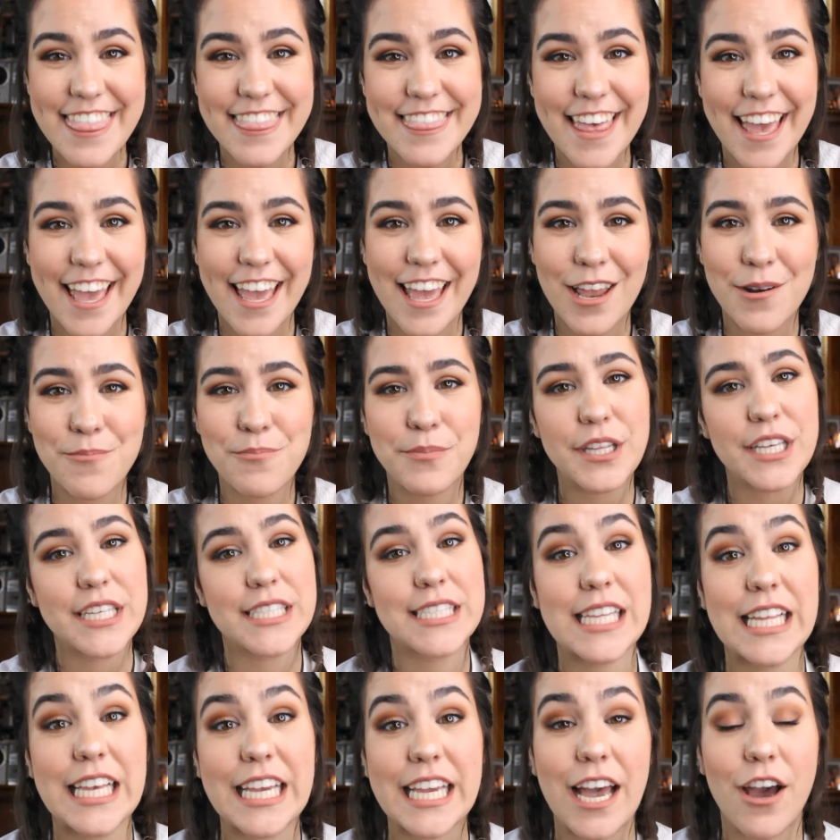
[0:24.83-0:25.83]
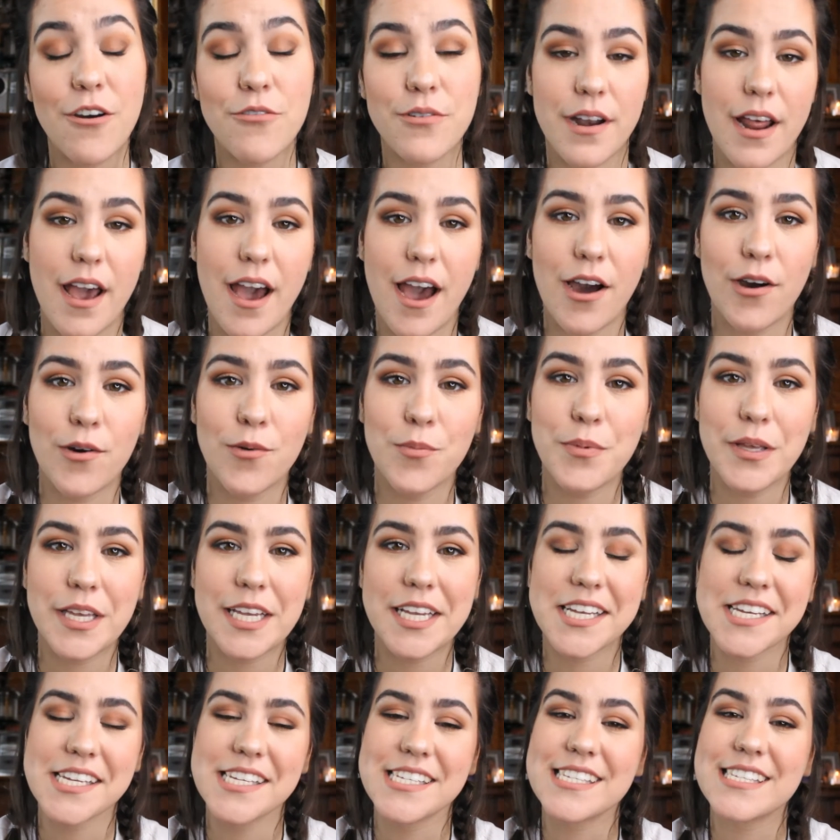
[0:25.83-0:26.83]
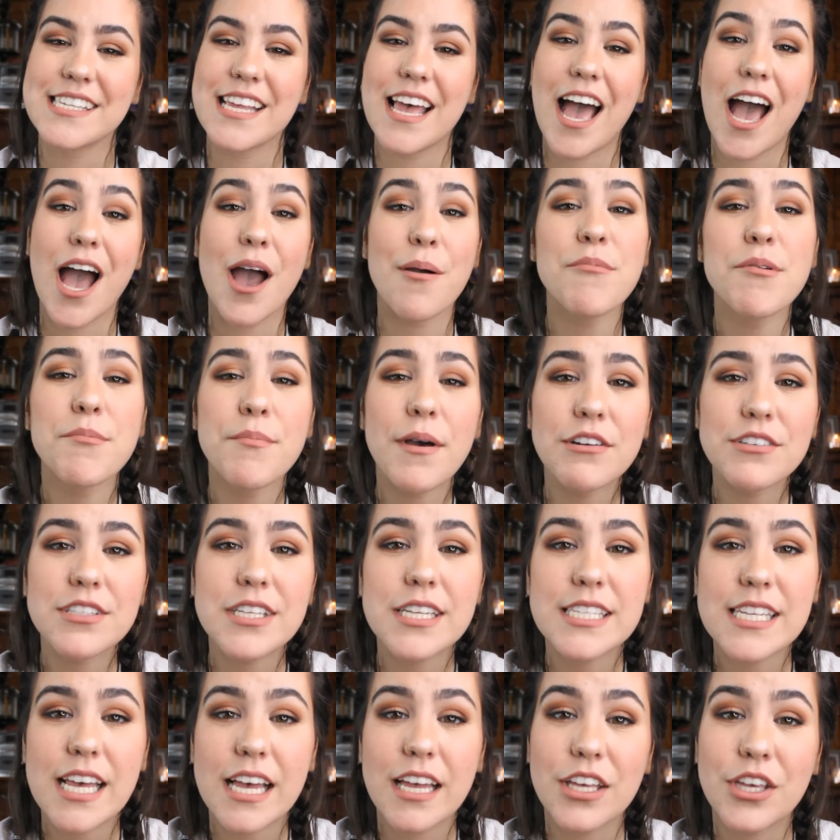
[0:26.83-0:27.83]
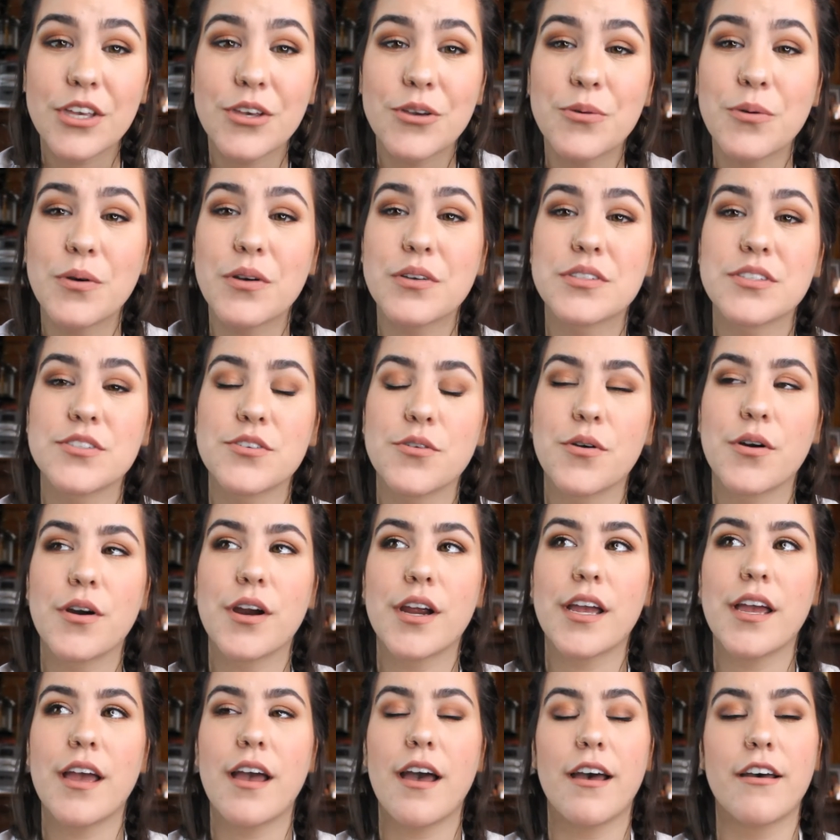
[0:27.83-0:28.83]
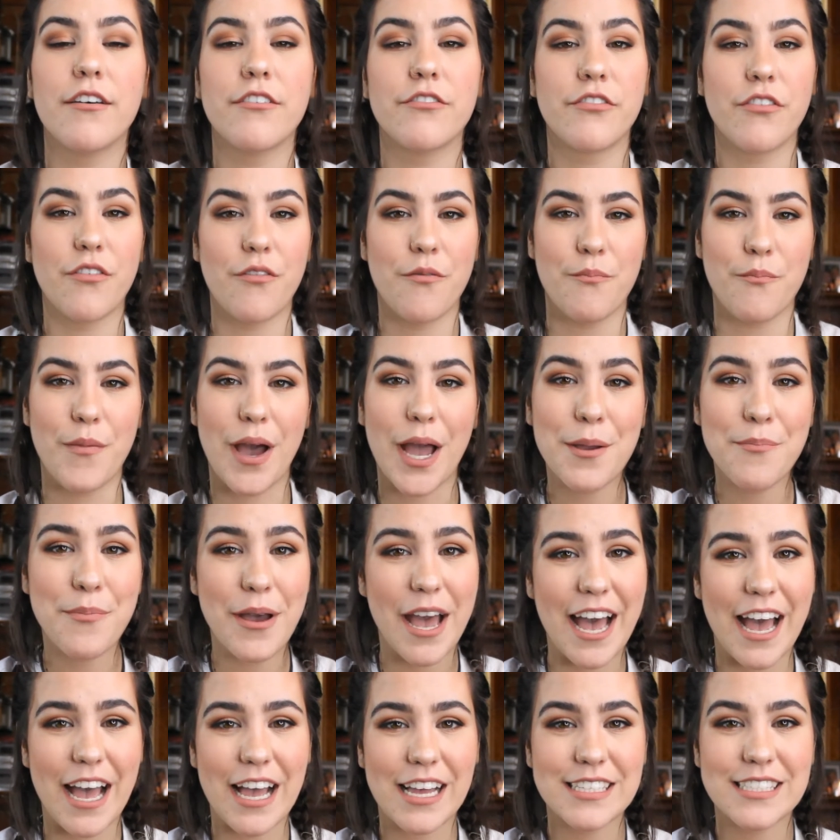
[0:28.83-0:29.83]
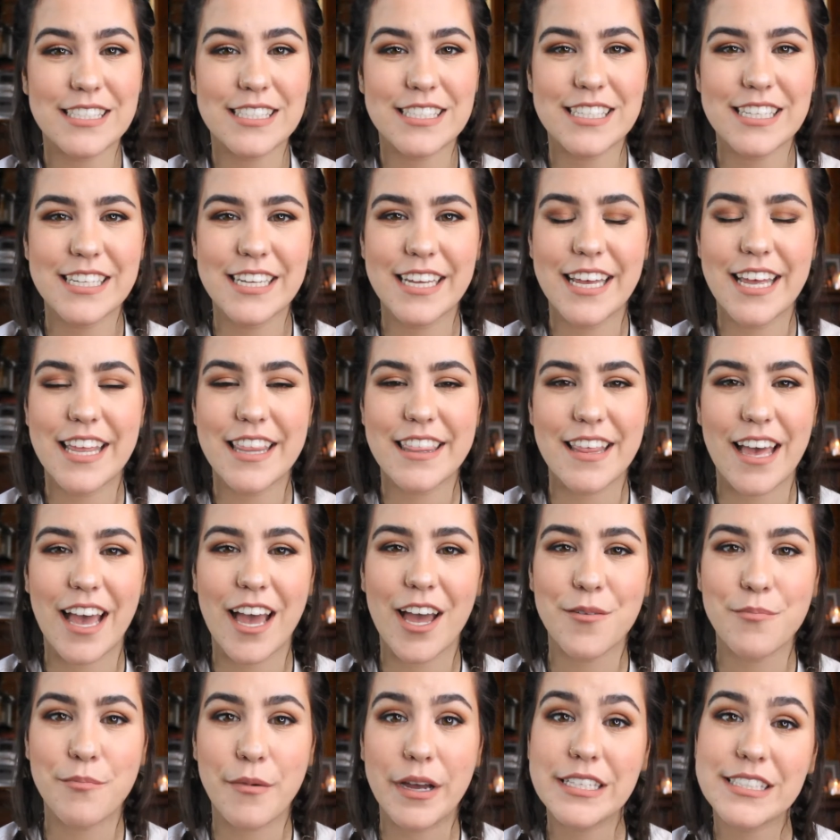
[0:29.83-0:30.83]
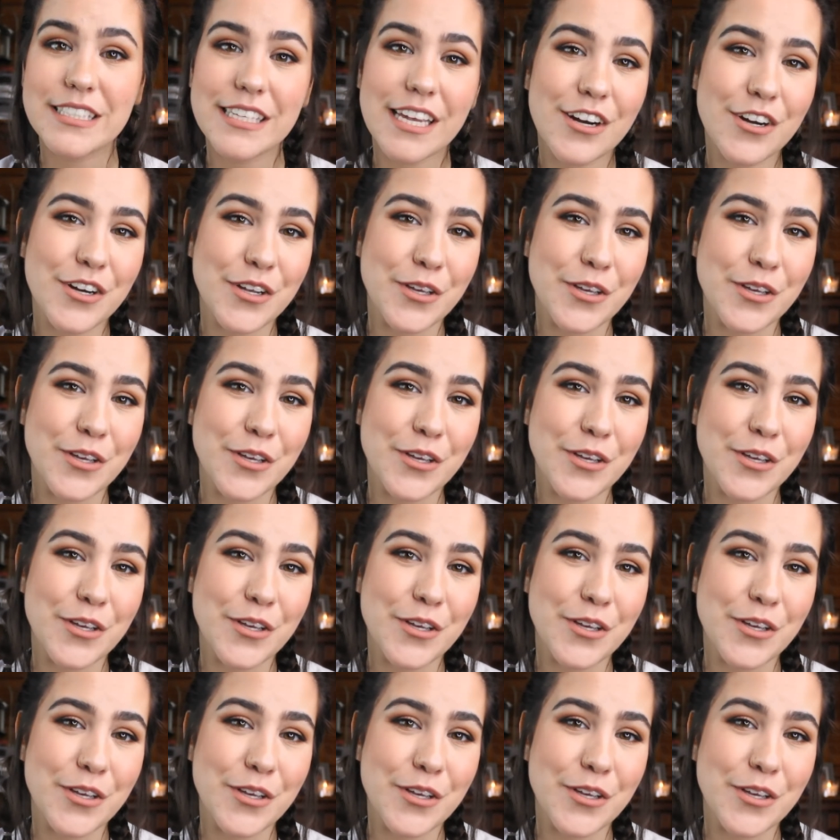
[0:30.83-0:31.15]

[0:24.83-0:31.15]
then please click out now because I'm about to tell you a story of my past that might scare